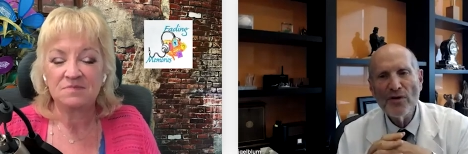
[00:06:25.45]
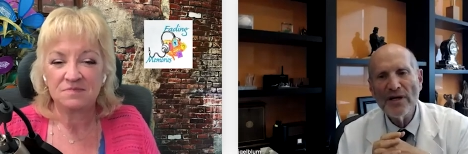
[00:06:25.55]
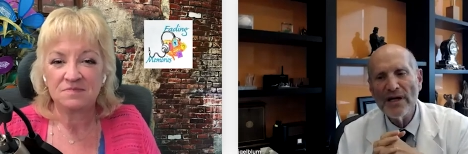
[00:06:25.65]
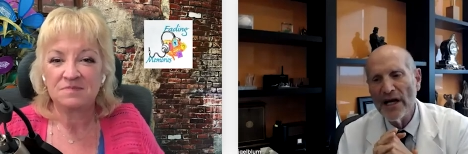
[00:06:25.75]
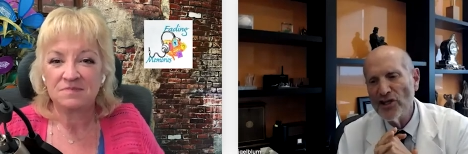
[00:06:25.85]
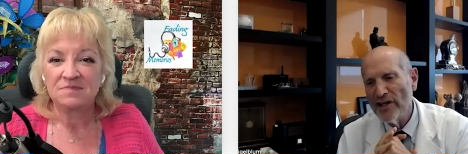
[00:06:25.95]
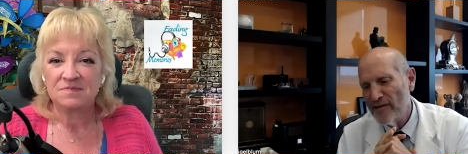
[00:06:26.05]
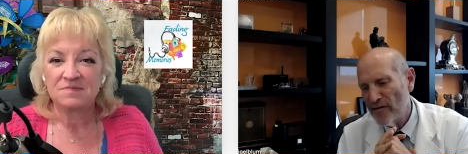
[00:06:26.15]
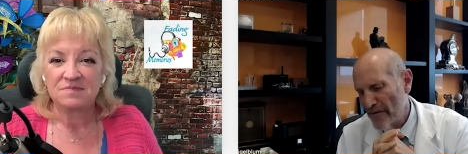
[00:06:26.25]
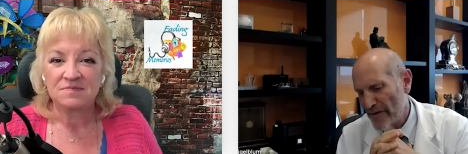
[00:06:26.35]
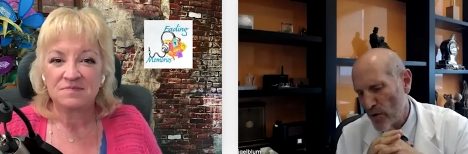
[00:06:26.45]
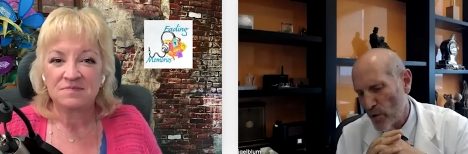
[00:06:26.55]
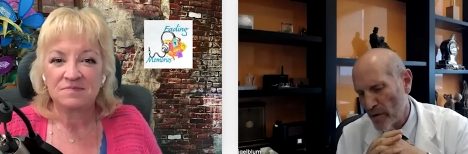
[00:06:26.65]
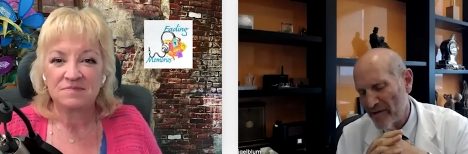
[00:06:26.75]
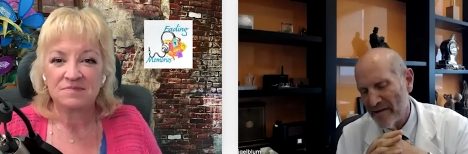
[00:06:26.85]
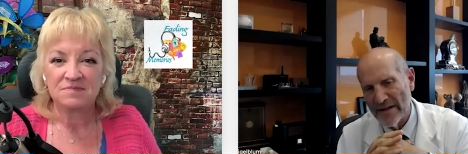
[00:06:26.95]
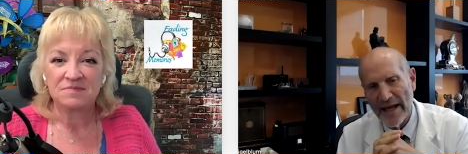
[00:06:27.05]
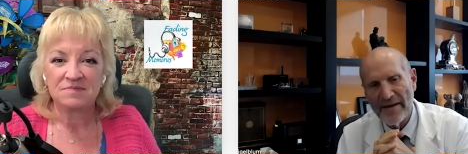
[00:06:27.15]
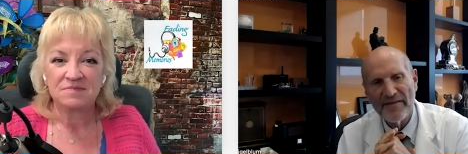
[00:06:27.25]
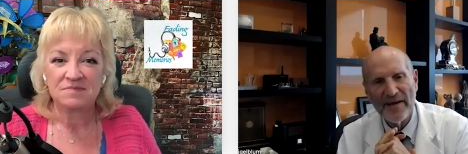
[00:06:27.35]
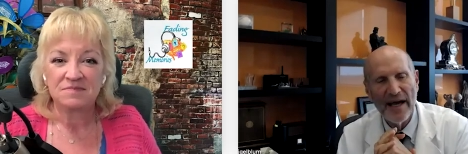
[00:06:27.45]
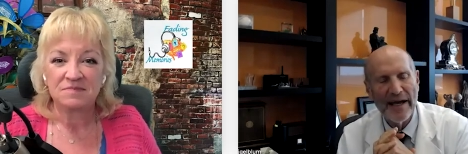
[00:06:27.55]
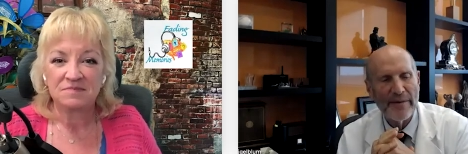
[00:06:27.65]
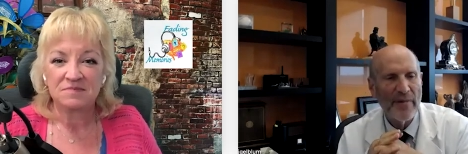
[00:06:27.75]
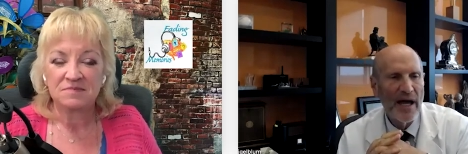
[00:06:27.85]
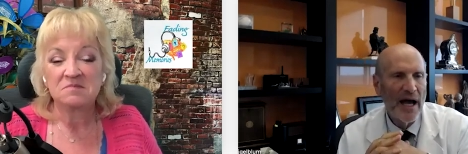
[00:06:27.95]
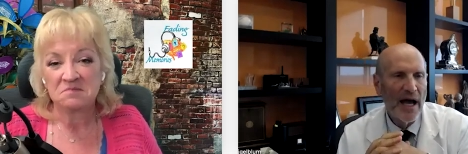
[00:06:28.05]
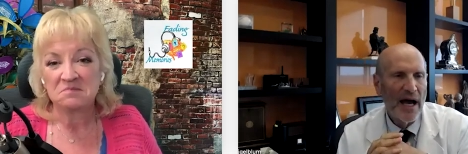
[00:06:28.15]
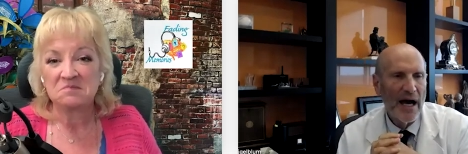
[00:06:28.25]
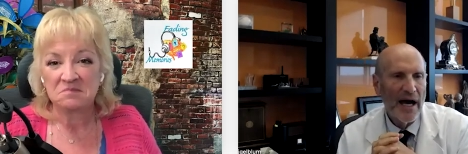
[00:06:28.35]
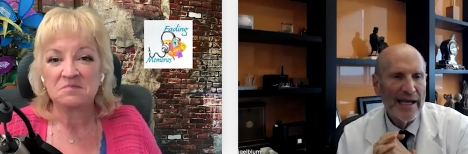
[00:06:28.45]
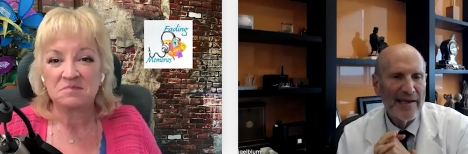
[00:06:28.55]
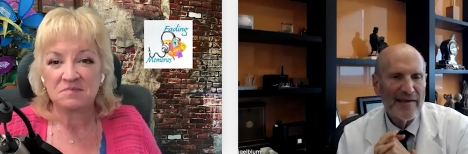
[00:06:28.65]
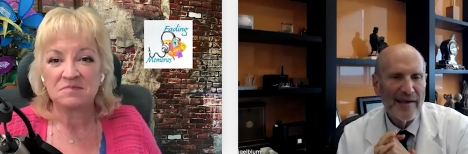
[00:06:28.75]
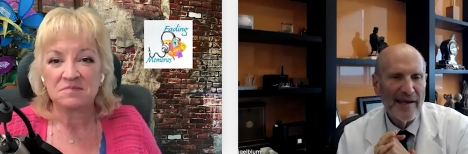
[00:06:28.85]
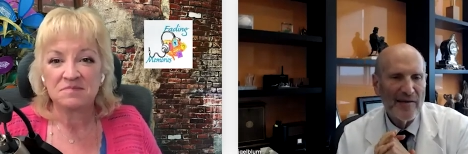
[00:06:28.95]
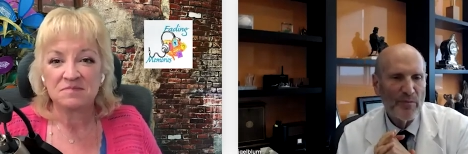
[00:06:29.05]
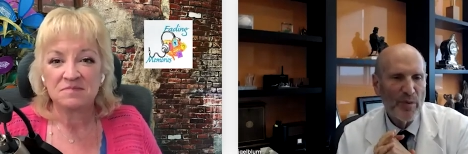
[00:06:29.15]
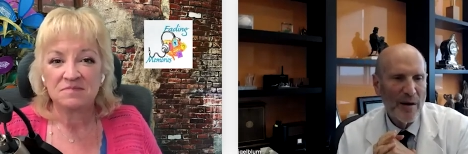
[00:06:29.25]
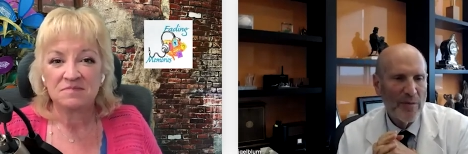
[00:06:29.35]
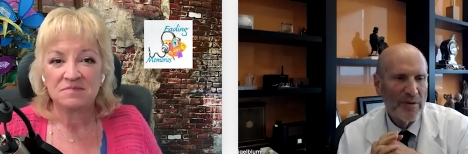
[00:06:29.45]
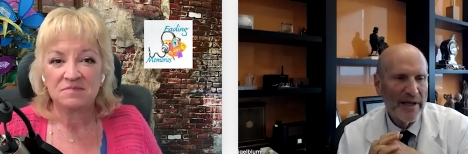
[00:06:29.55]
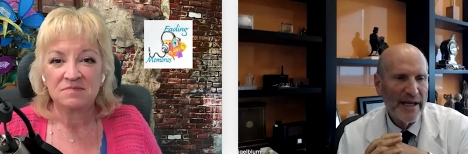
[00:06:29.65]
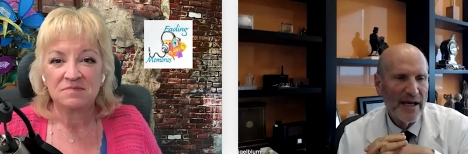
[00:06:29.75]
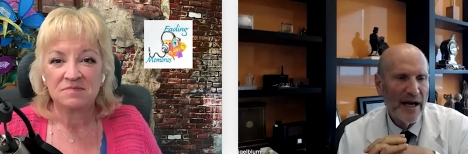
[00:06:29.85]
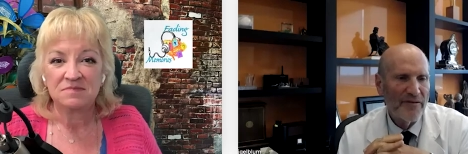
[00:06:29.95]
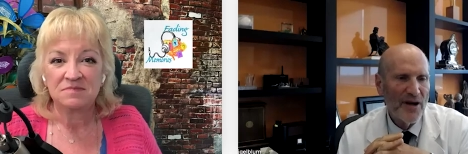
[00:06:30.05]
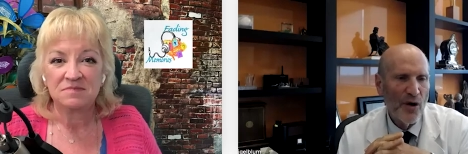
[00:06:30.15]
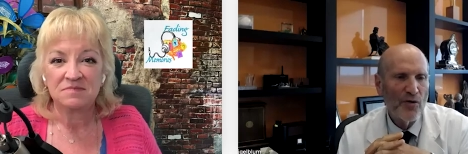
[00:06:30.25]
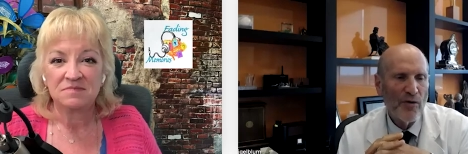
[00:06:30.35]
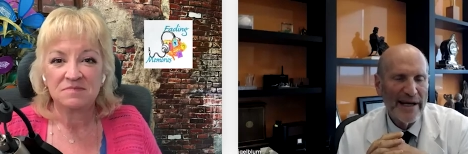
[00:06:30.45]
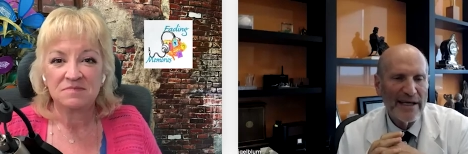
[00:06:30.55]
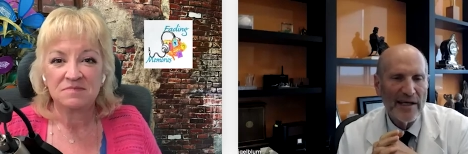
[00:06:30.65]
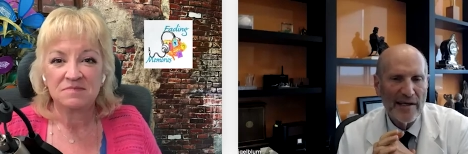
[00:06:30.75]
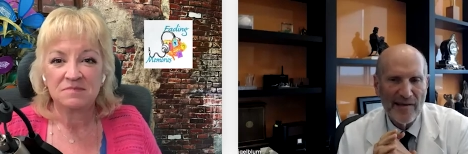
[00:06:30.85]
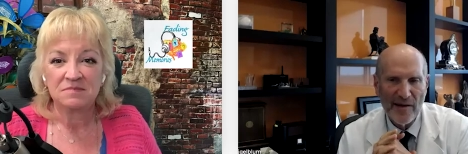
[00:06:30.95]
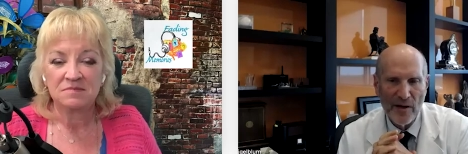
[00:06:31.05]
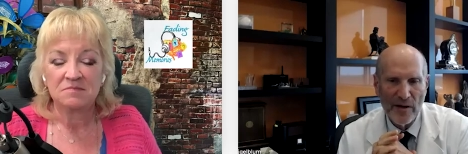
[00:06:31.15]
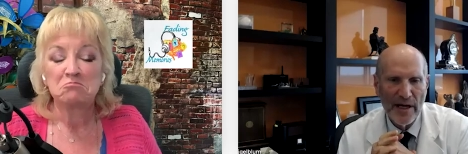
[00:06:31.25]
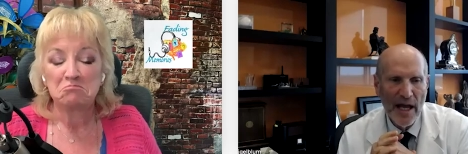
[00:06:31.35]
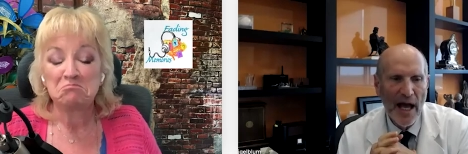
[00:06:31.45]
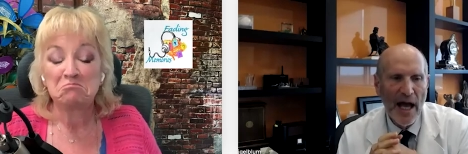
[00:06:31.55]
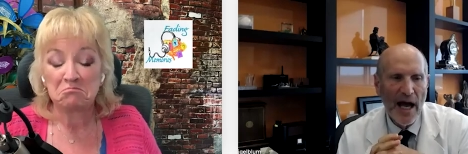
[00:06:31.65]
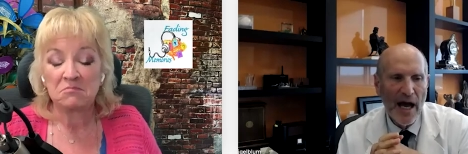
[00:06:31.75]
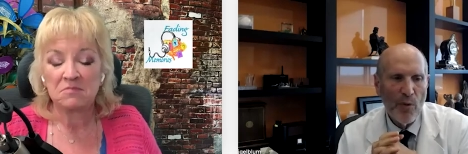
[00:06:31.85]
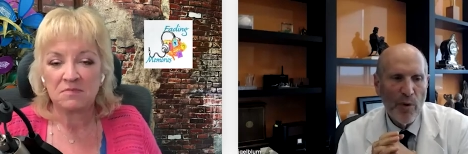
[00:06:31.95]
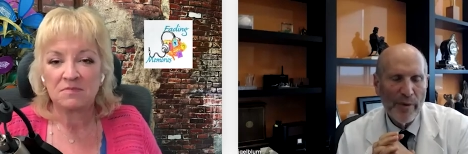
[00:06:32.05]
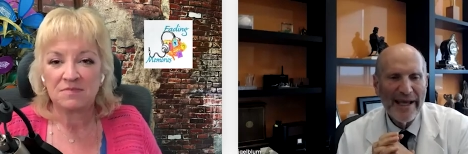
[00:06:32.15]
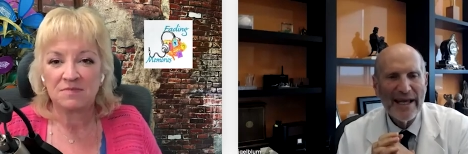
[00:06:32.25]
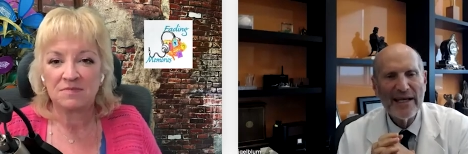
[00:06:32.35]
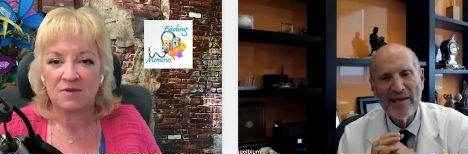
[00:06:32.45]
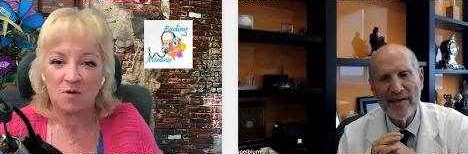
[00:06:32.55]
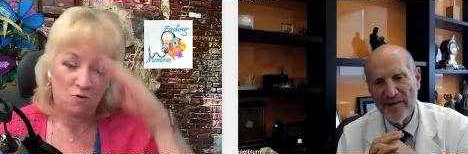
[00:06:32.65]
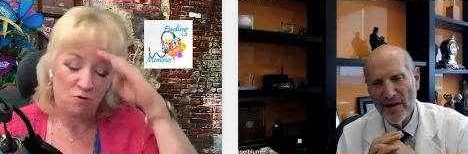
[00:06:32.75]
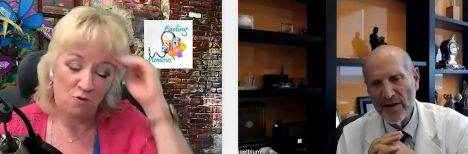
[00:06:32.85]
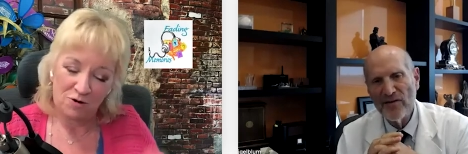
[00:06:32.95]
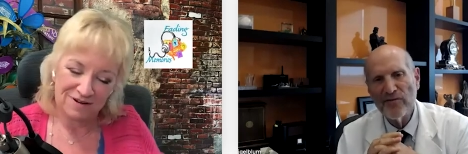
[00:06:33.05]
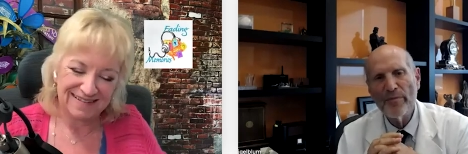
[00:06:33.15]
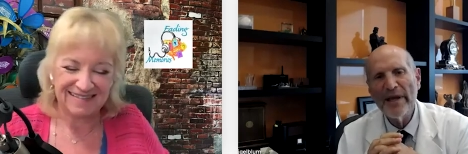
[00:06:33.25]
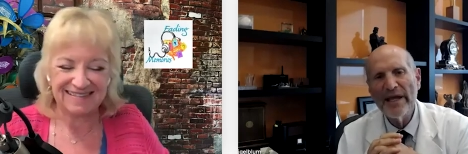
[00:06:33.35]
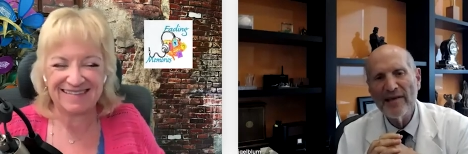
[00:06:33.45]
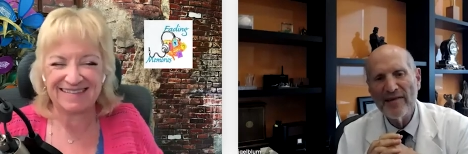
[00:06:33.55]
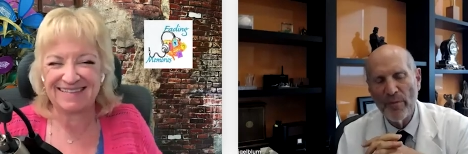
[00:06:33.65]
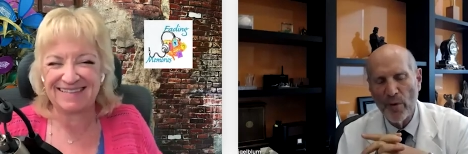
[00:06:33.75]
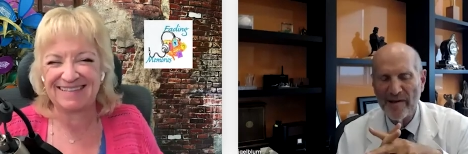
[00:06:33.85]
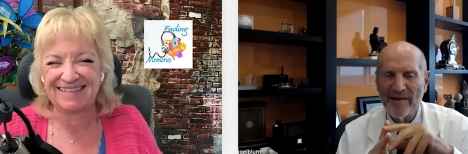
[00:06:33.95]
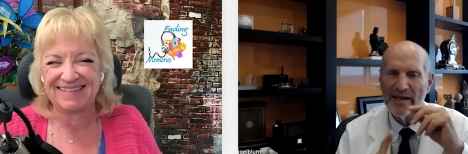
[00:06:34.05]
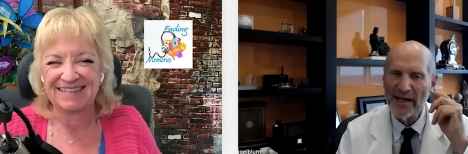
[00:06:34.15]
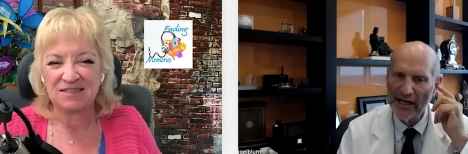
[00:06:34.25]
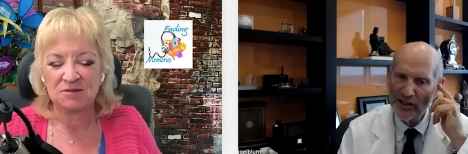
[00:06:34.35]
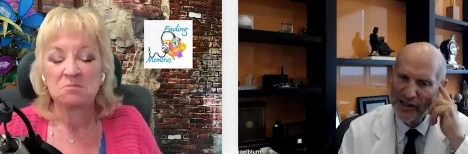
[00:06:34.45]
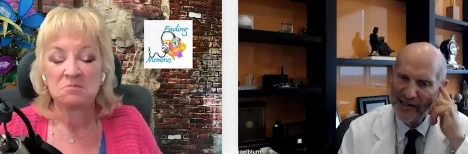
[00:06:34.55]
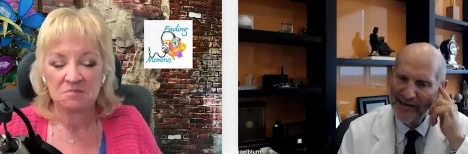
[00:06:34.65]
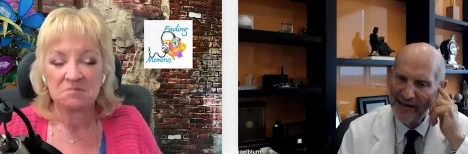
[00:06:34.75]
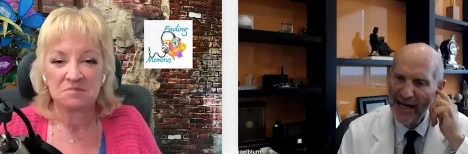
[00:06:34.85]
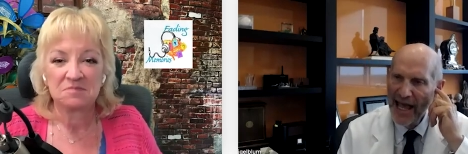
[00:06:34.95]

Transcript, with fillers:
Speaker 1: concussions over the course of a lifetime uh, is is probably of no great concern. Uh, where we get concerned Ooh. is repeated sports concussions, and